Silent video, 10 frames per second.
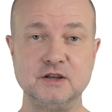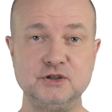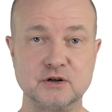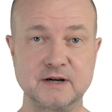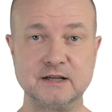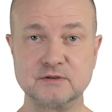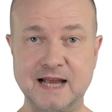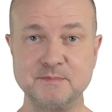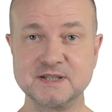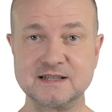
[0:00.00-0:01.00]
During
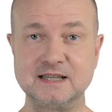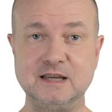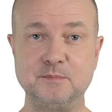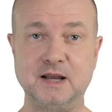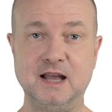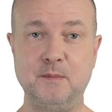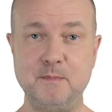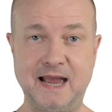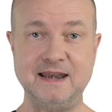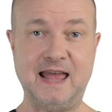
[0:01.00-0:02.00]
REM sleep,
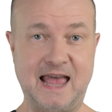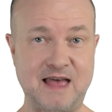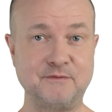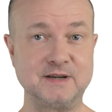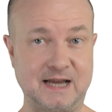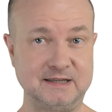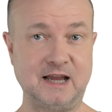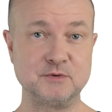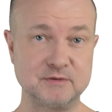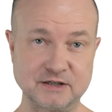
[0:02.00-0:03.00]
men have
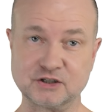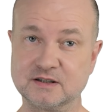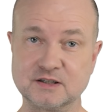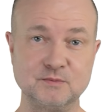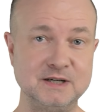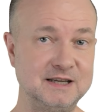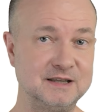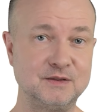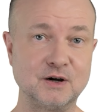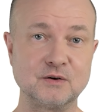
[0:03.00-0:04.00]
nighttime erections. We
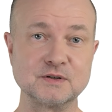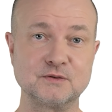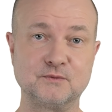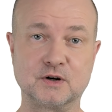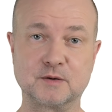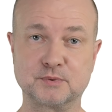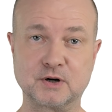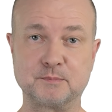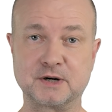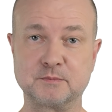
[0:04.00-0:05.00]
need those for
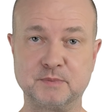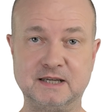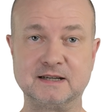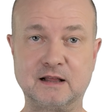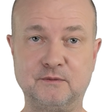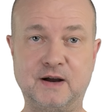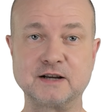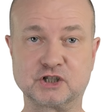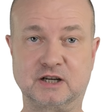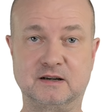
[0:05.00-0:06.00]
proper penile
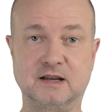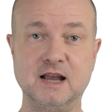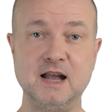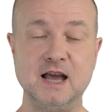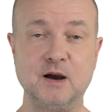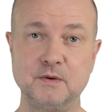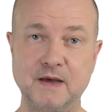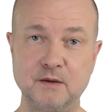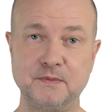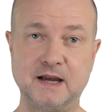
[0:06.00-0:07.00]
function.
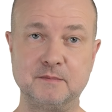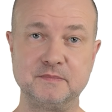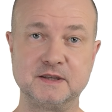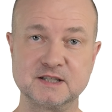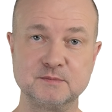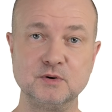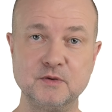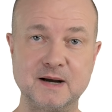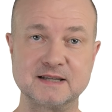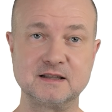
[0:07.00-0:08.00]
Without them, the smooth
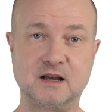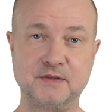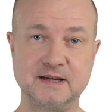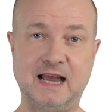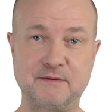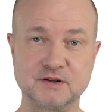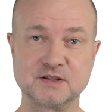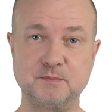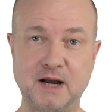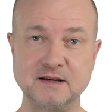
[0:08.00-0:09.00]
muscle of the
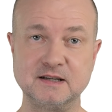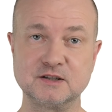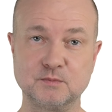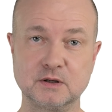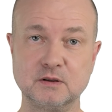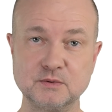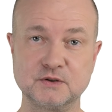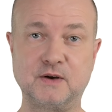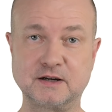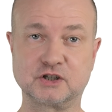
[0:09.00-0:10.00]
cavernous bodies would lose
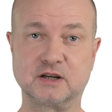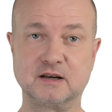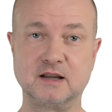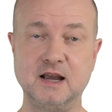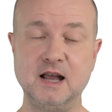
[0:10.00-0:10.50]
function.